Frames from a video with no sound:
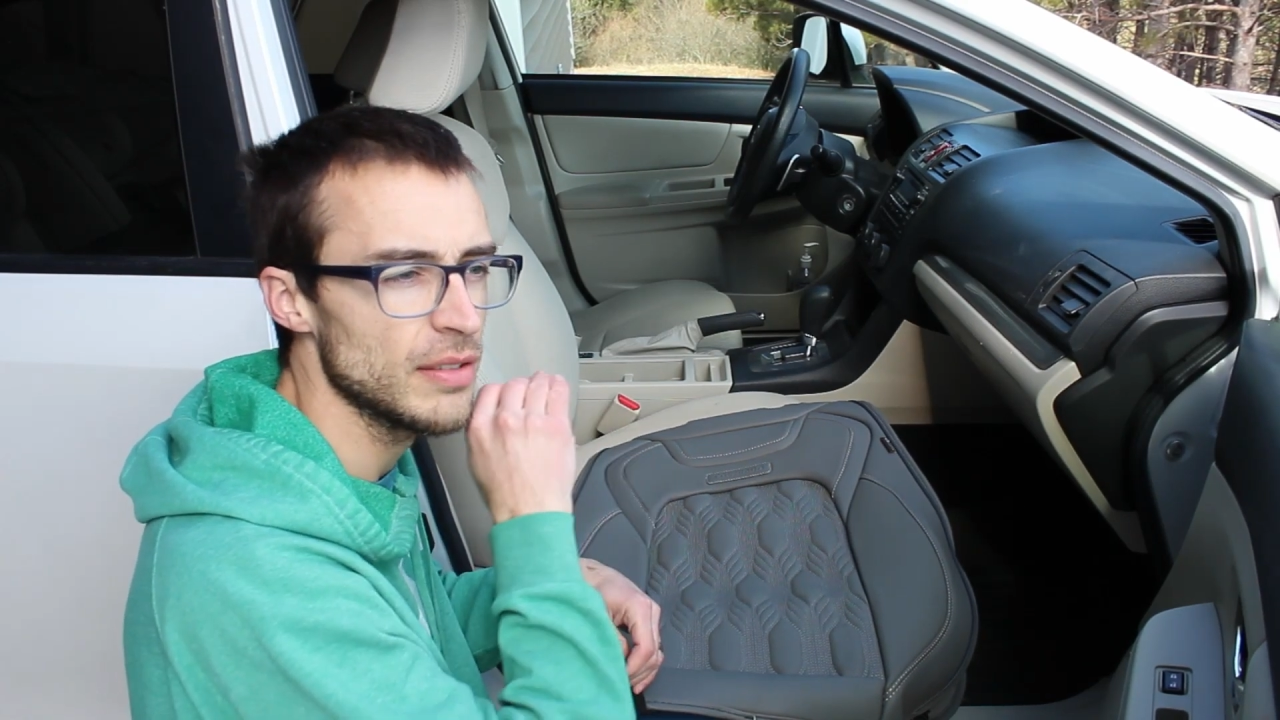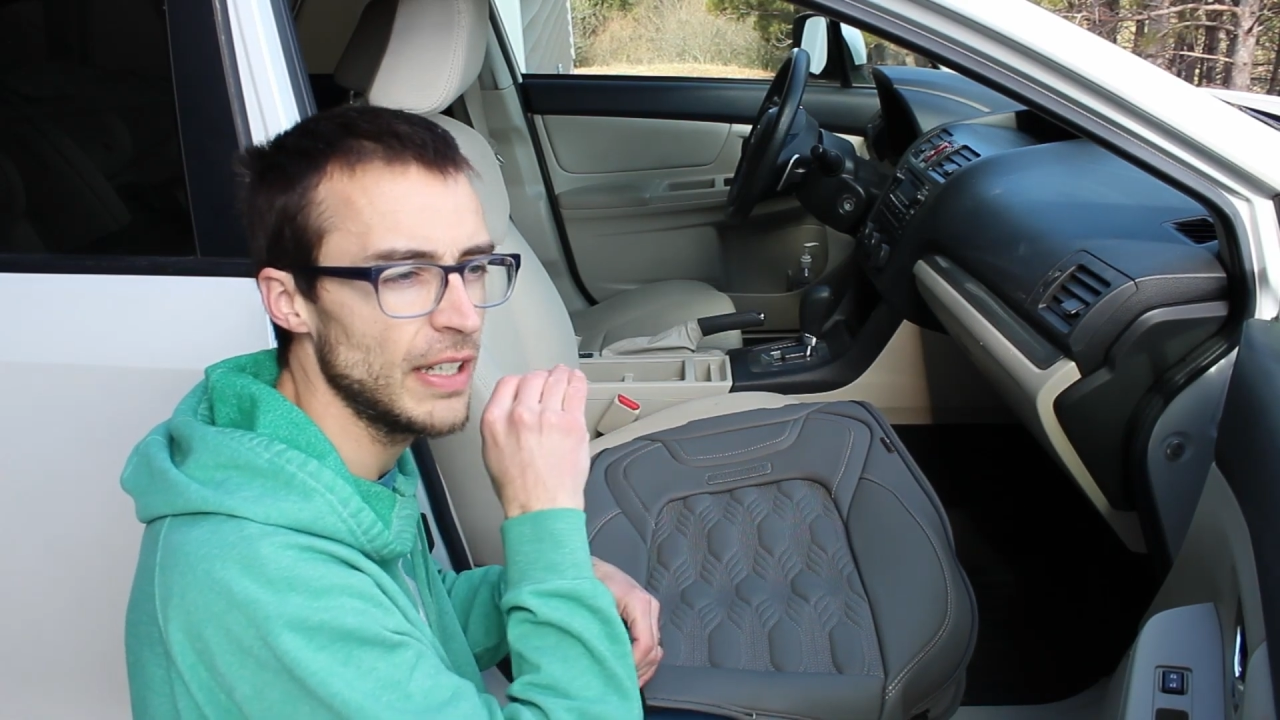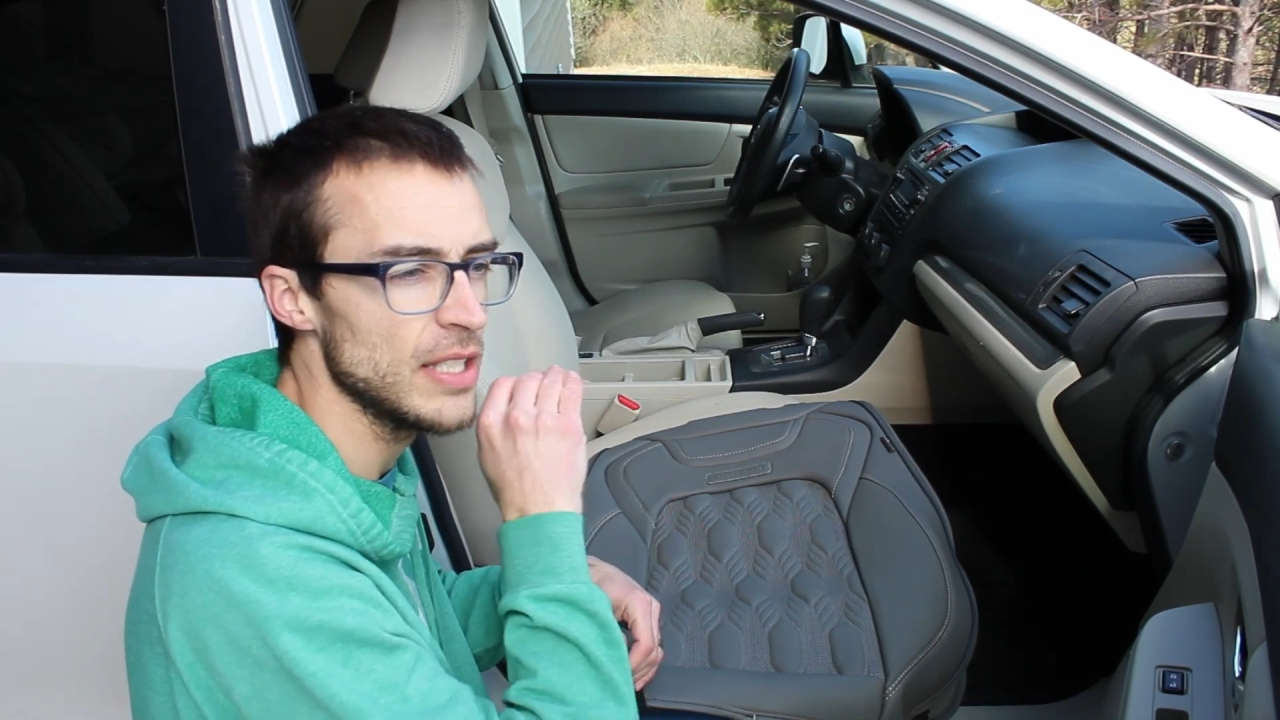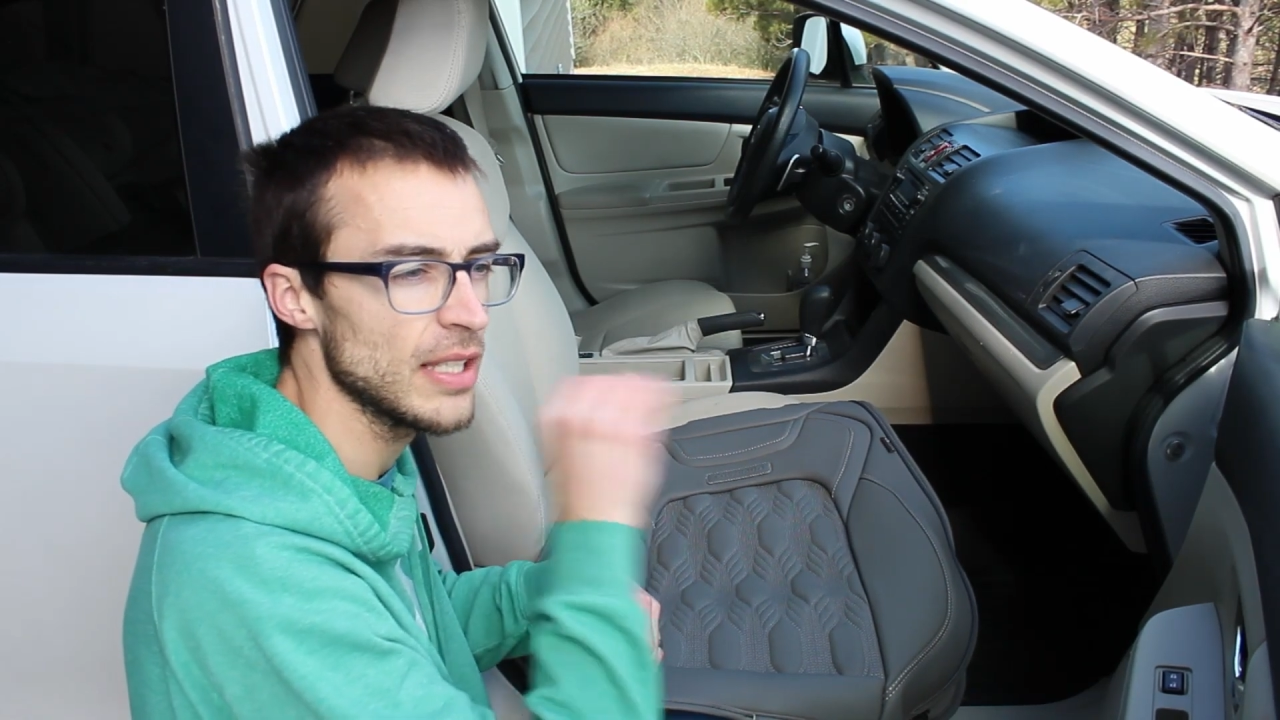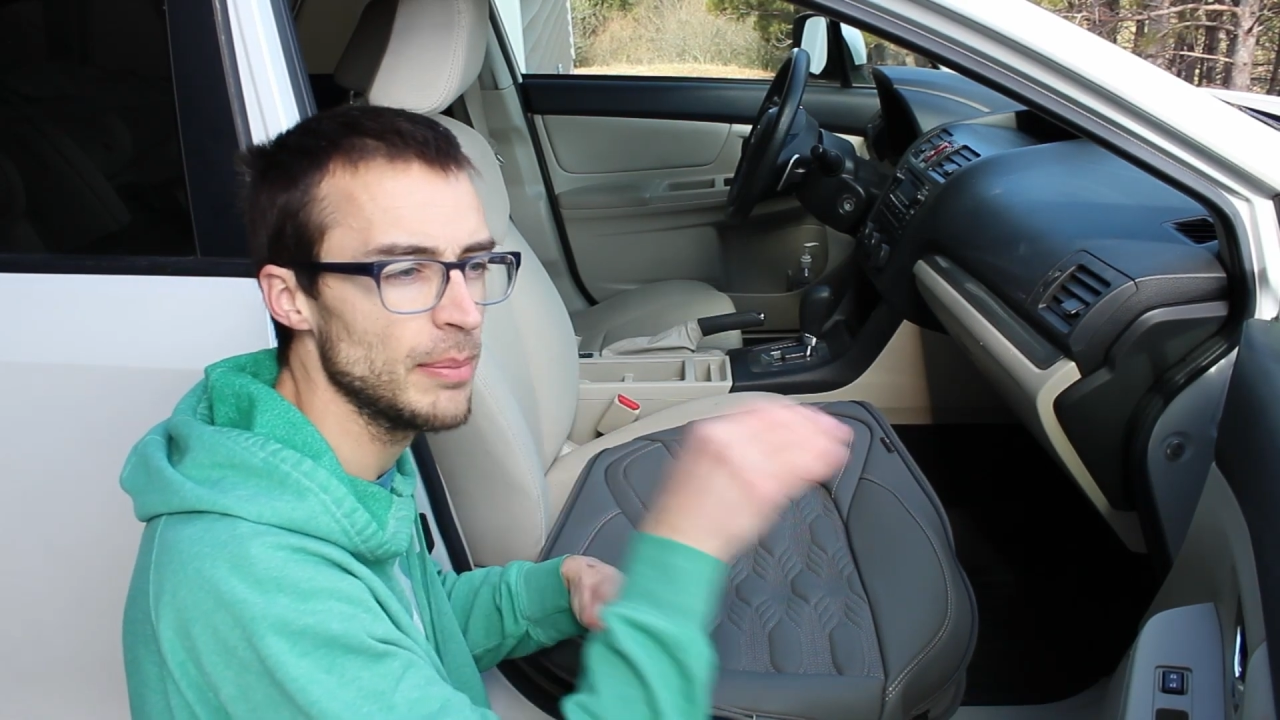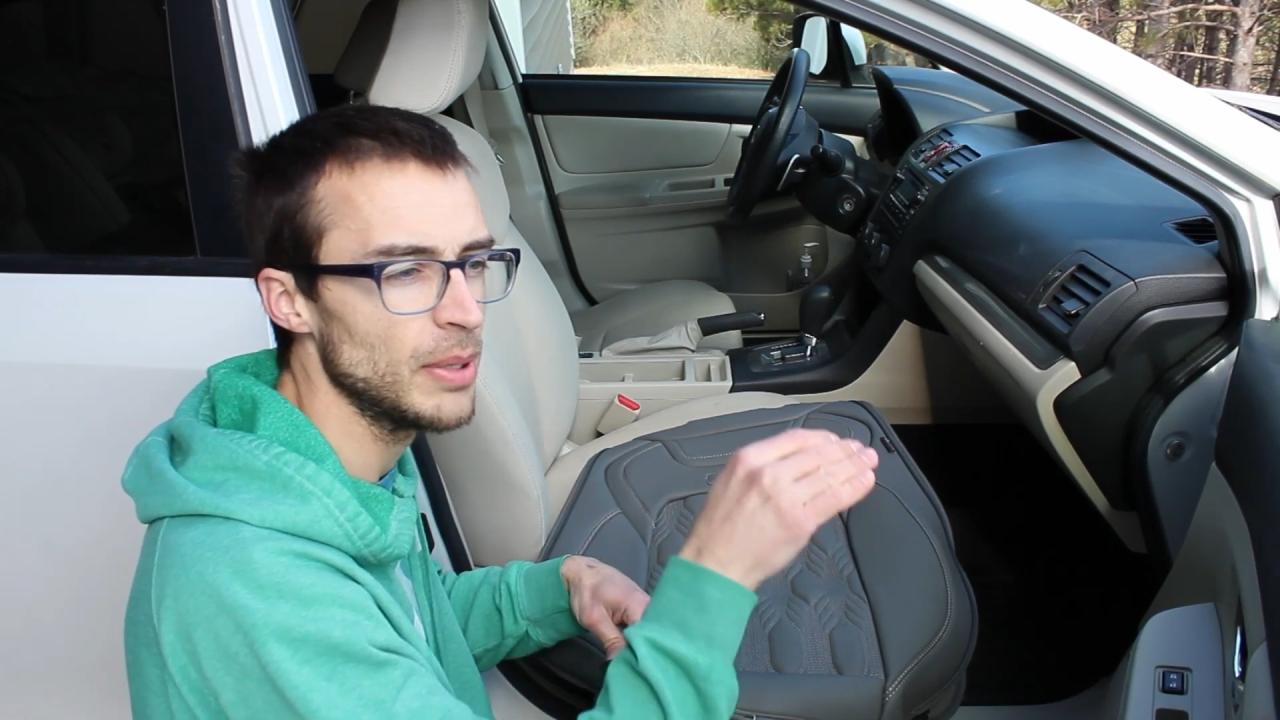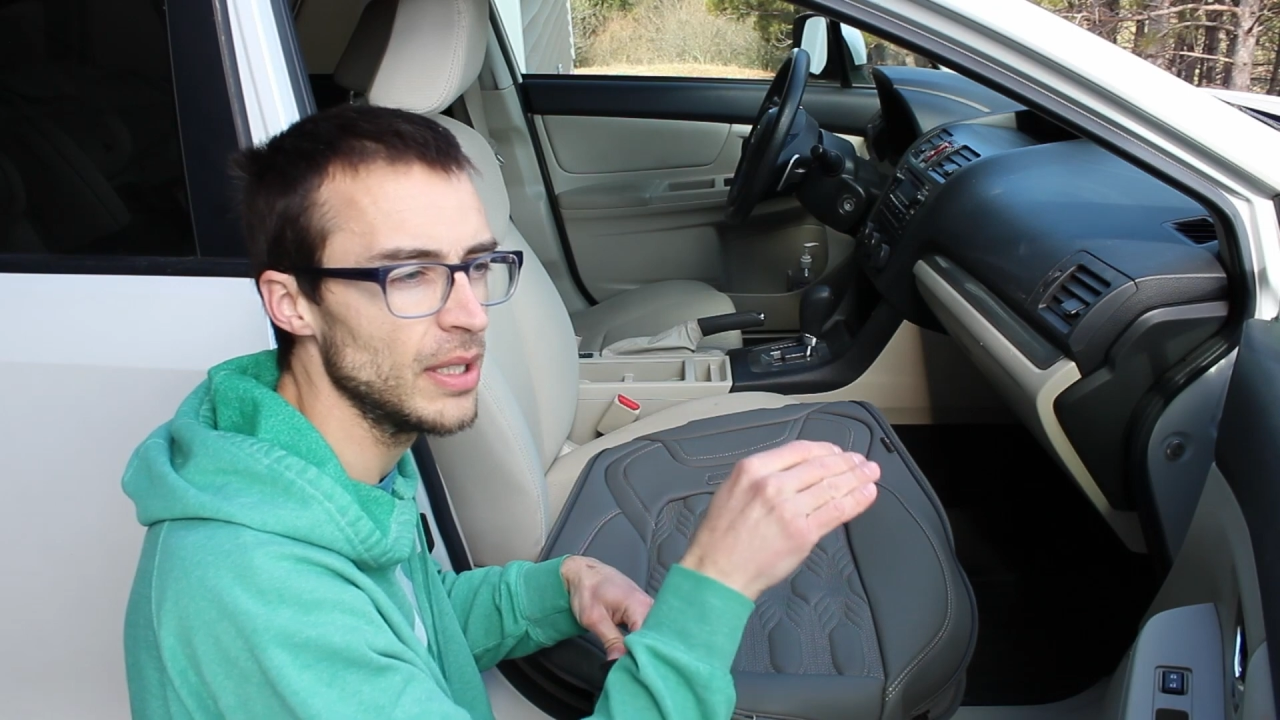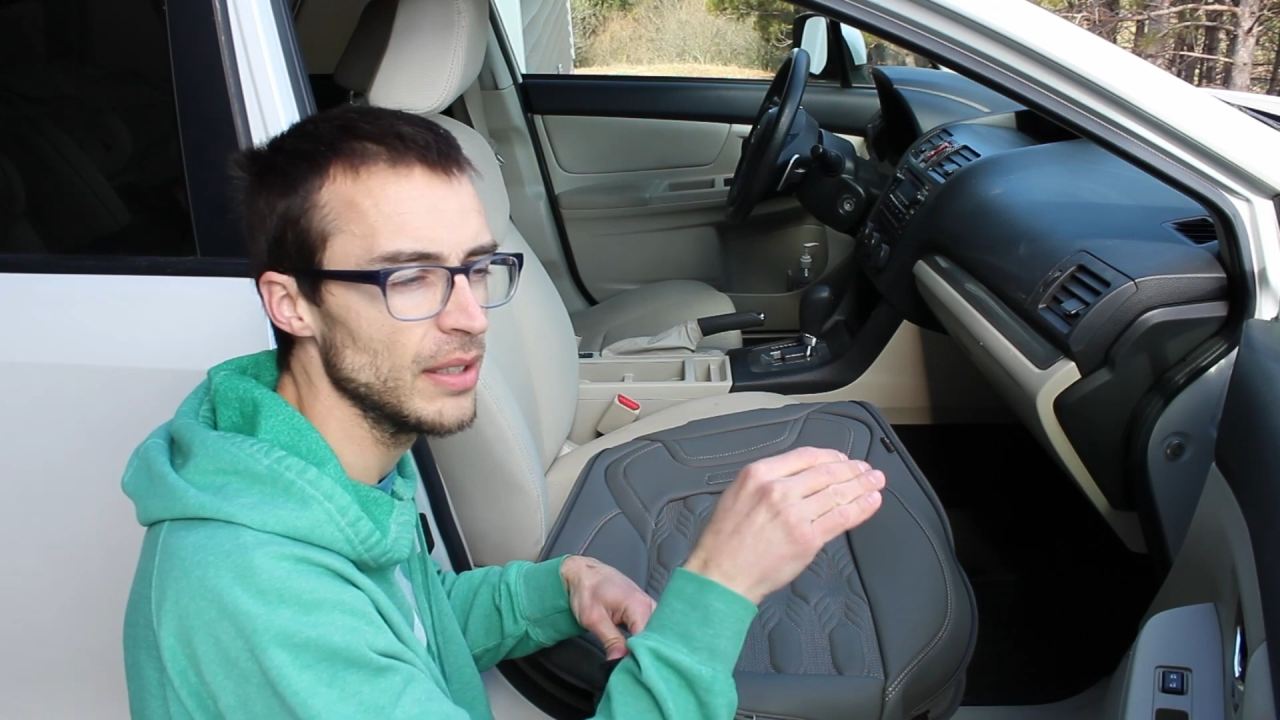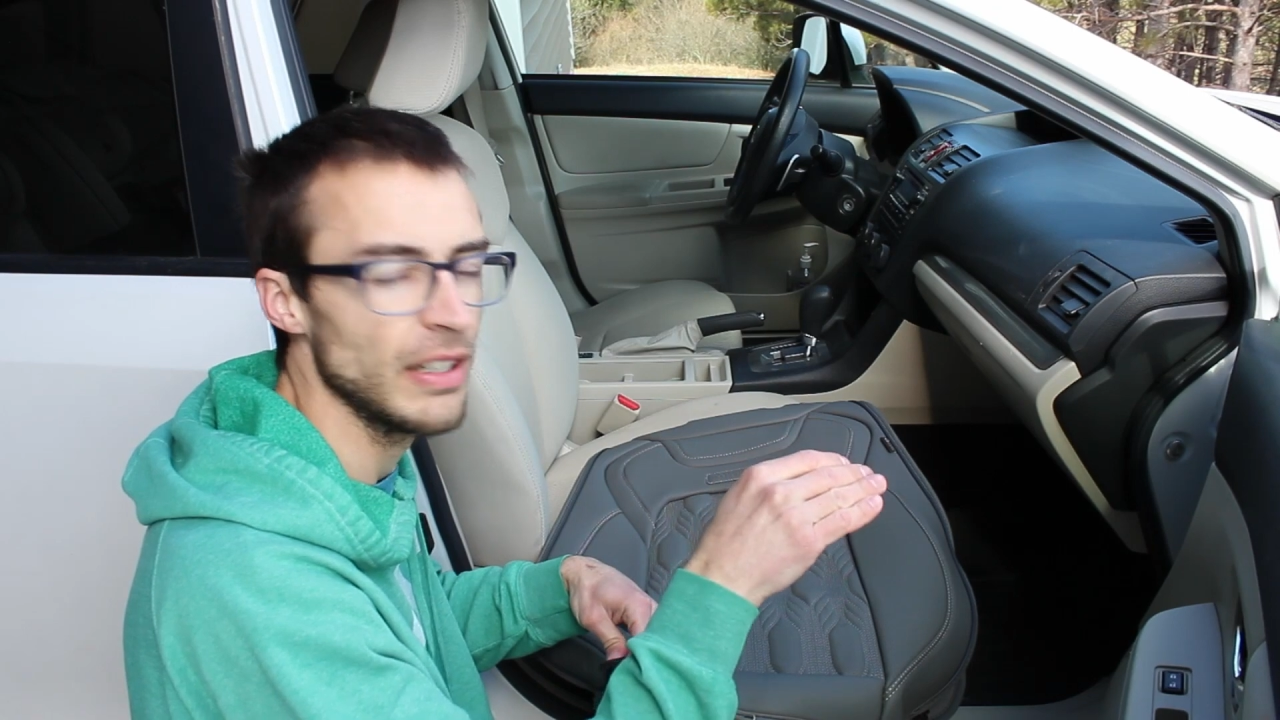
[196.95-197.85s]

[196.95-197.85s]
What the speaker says: It's very simple,